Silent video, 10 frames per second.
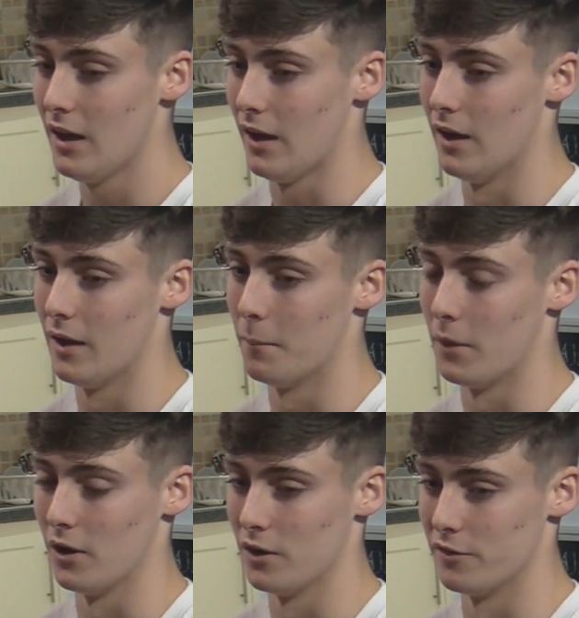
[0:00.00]
A
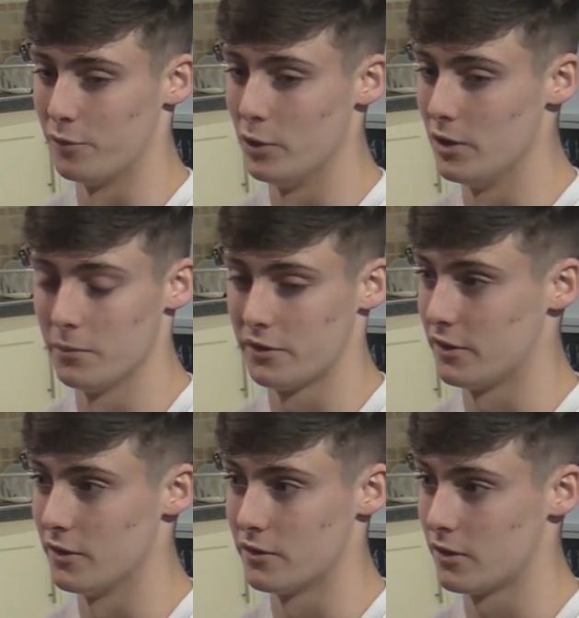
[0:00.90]
lot of William
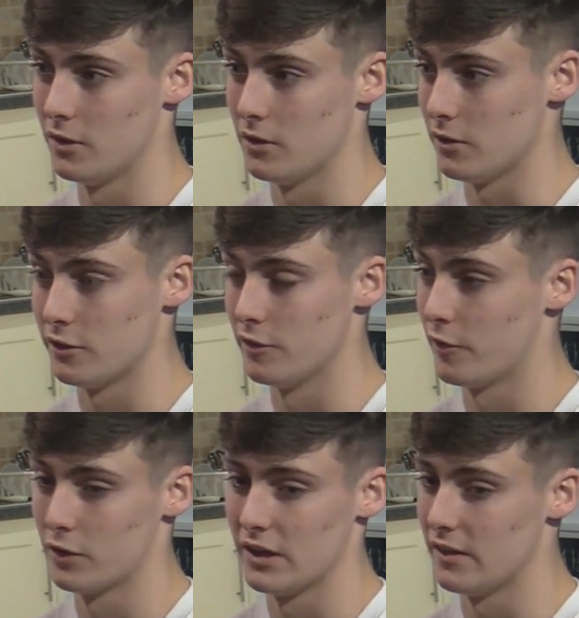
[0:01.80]
Basinski,
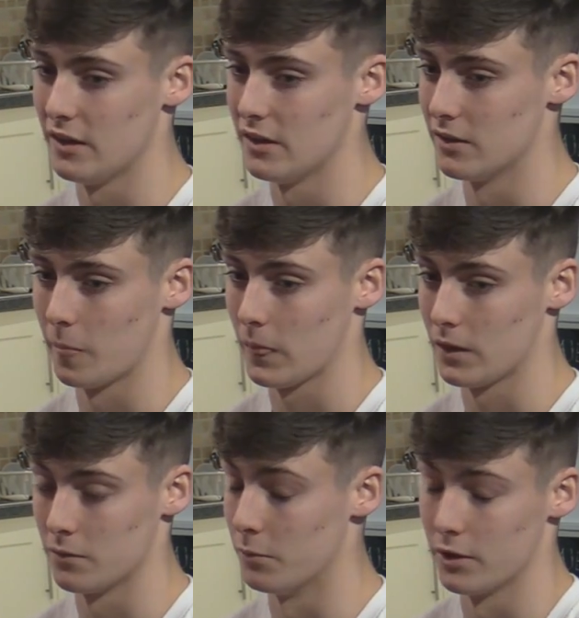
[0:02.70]
C418,
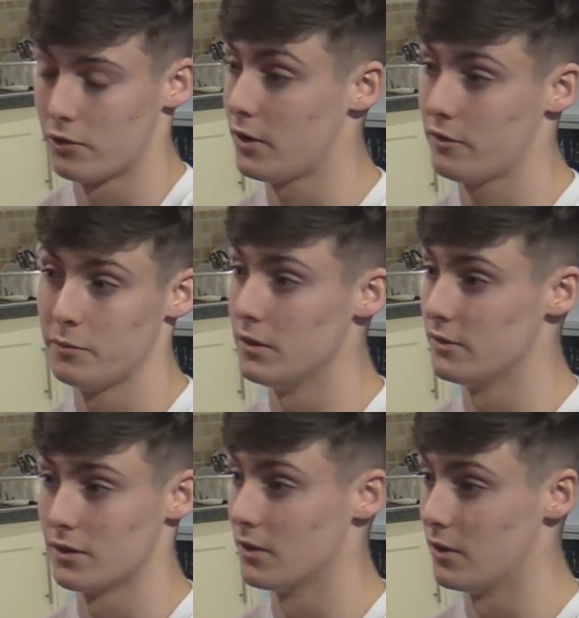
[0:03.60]
like Minecraft
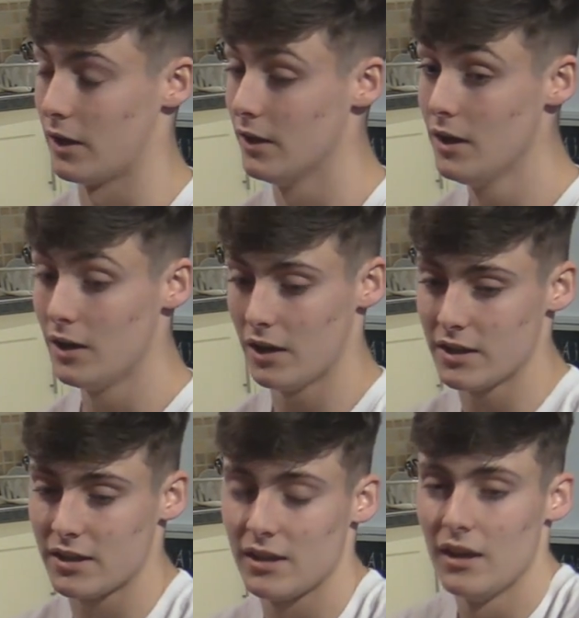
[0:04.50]
music.
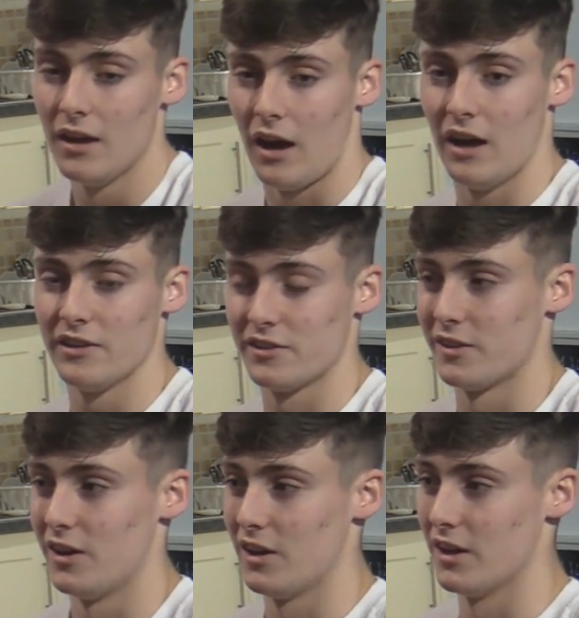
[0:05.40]
Like, I just
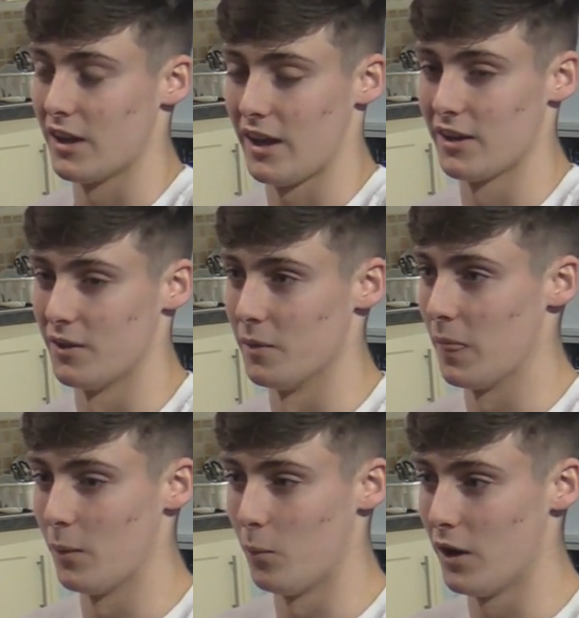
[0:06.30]
thought, like, hang on,
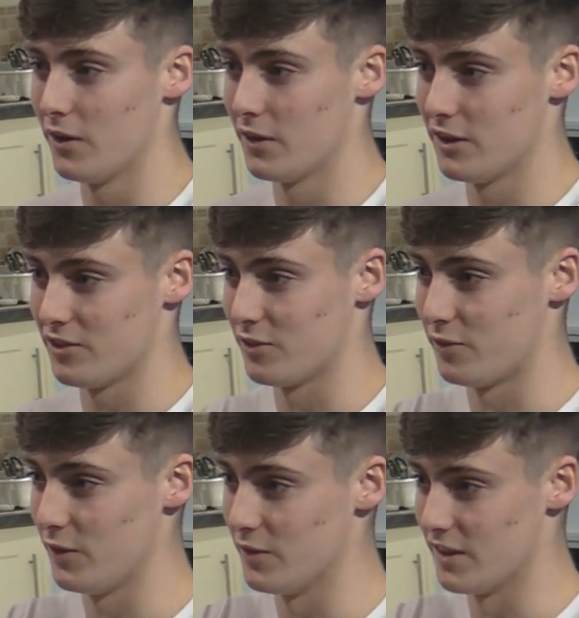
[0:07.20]
why don't I just
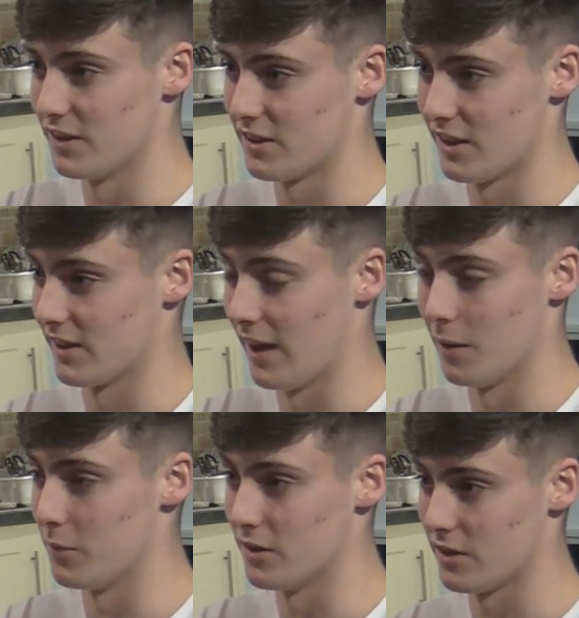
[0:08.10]
fuse this, like the
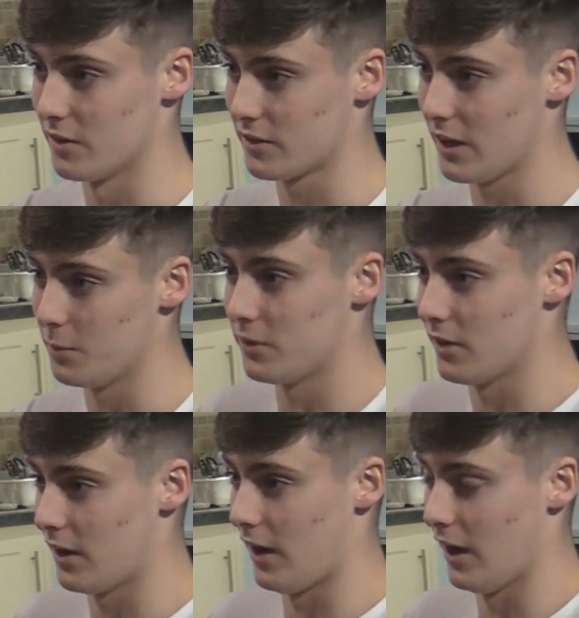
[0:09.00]
ambient soundscapes,
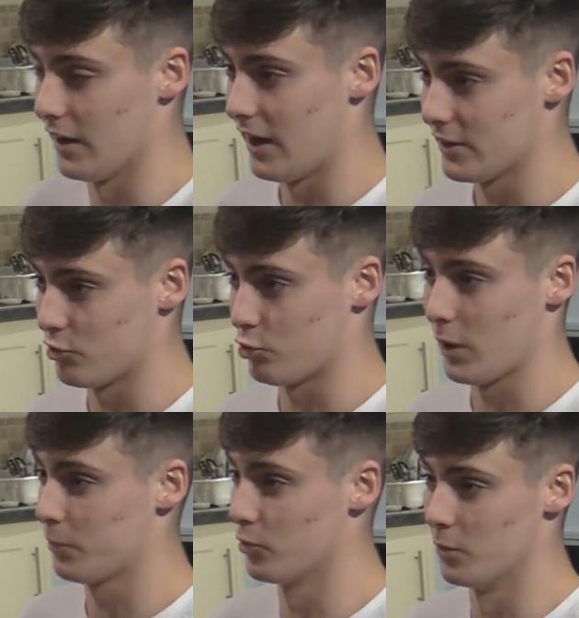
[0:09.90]
and add the
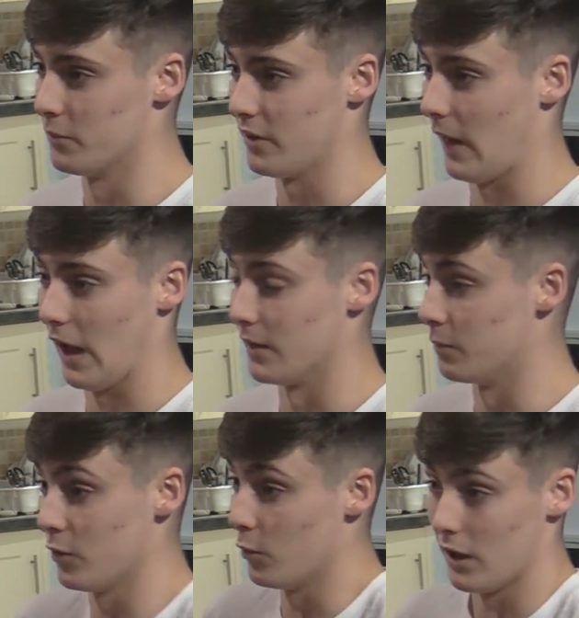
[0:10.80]
trap drums and
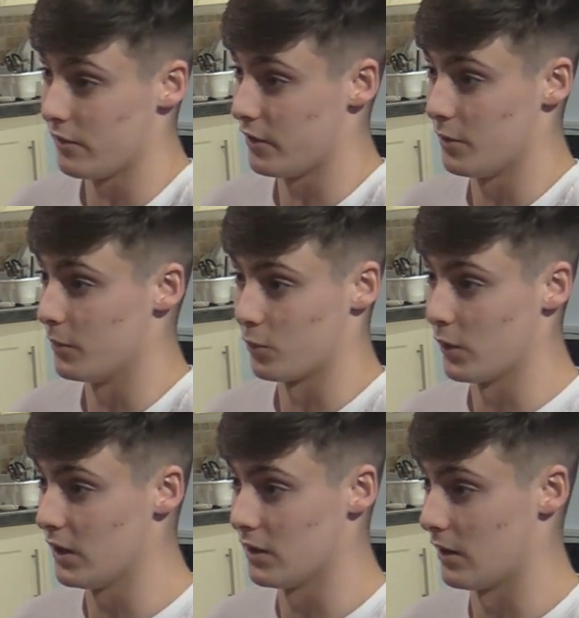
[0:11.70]
do whatever in
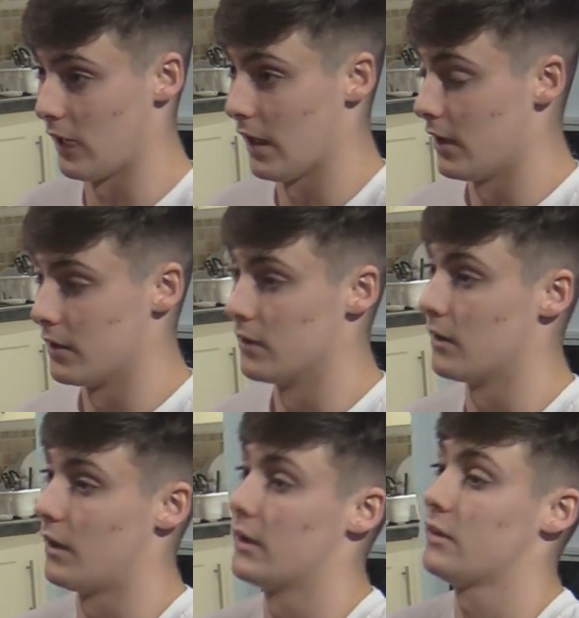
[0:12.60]
between, and
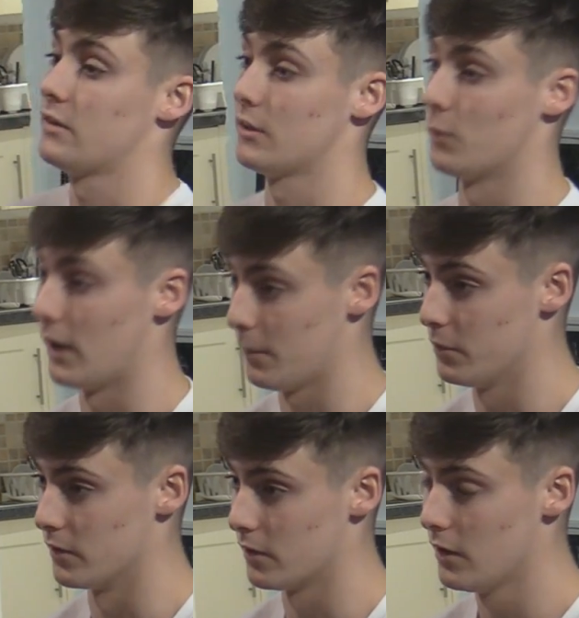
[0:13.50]
I guess that's what
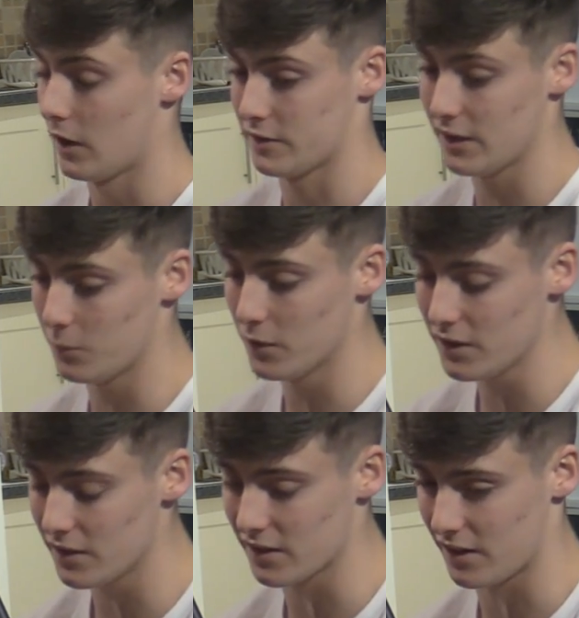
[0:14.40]
happened. I started
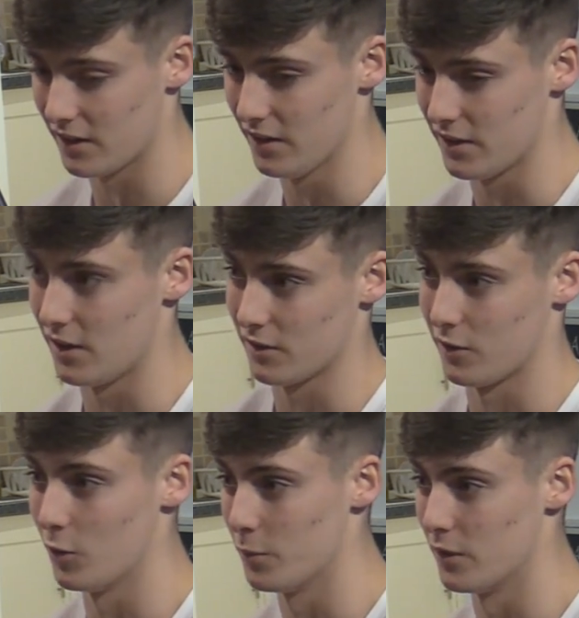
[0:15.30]
working on it kind of like
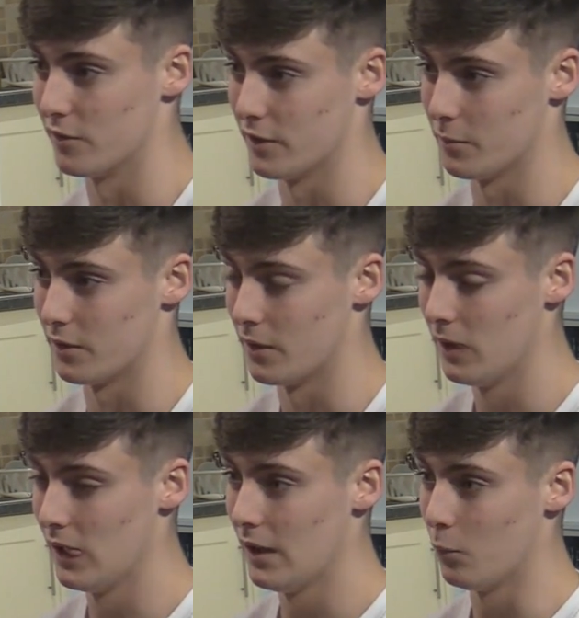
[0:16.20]
October, November,
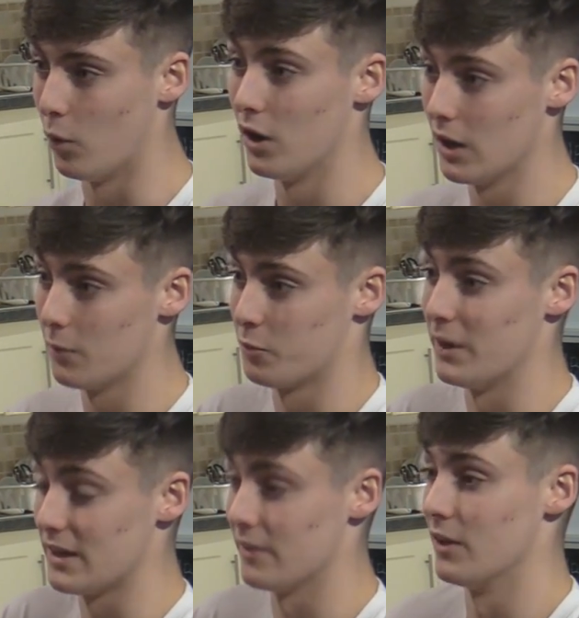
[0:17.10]
while I was
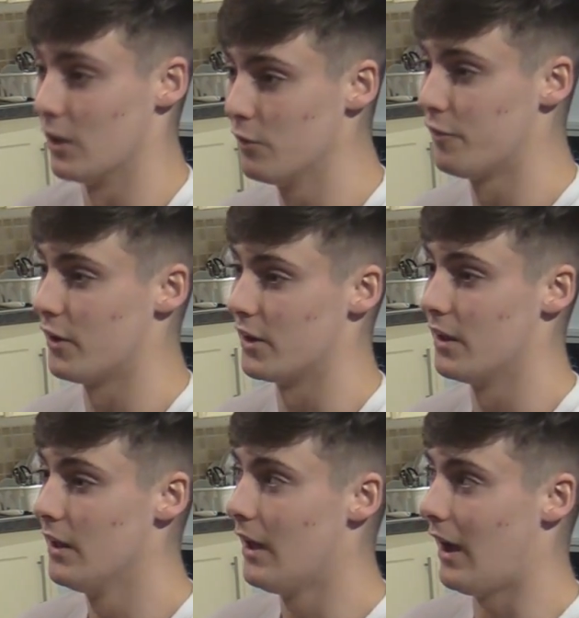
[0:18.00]
making the lo-fi,
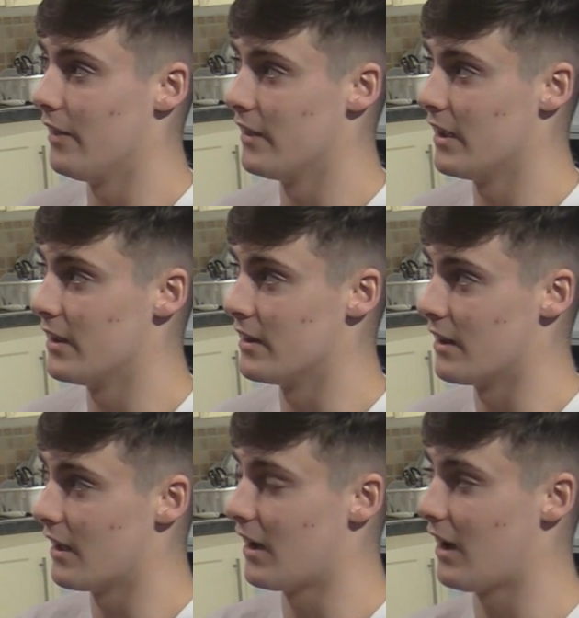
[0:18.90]
and then
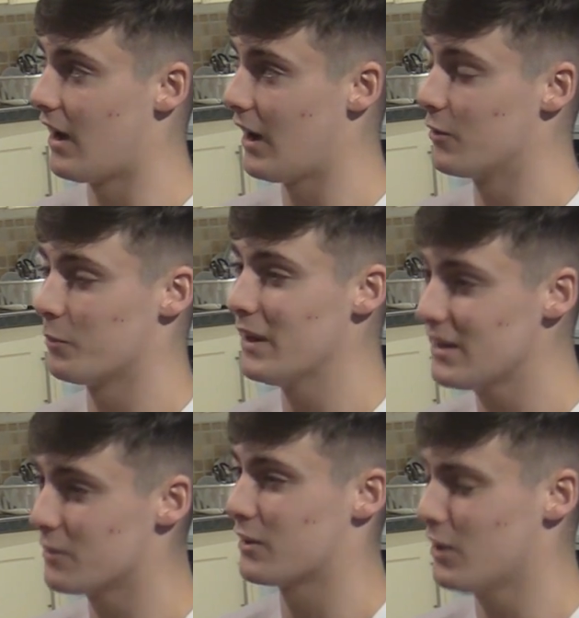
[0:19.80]
I was
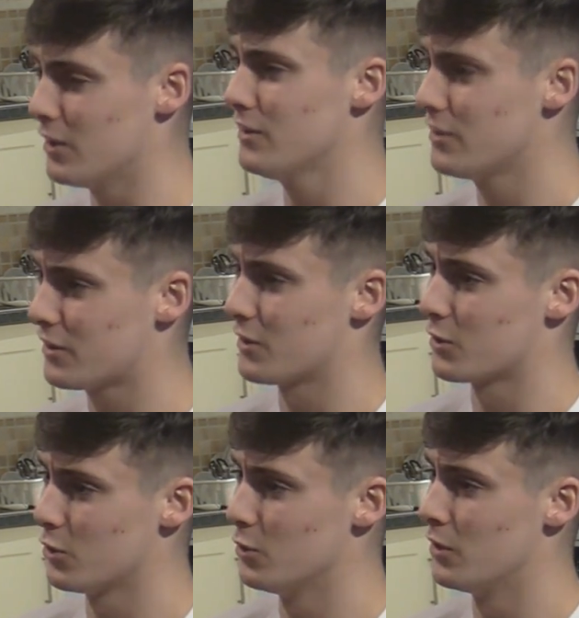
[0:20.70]
making it, I was like, alright, this is kind of
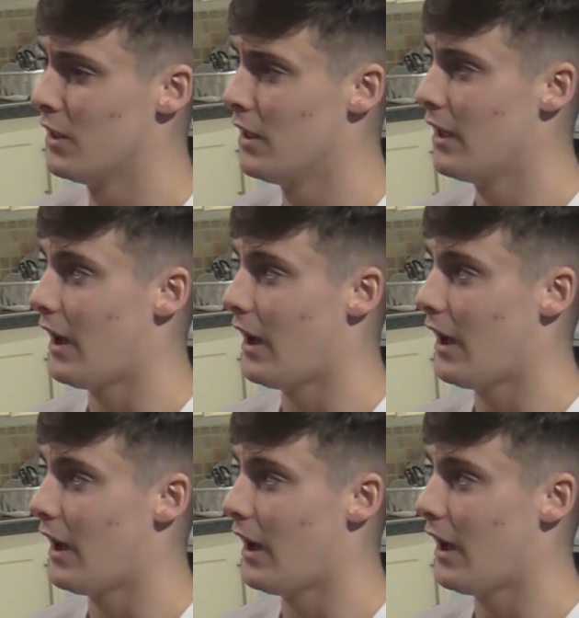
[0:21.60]
cool.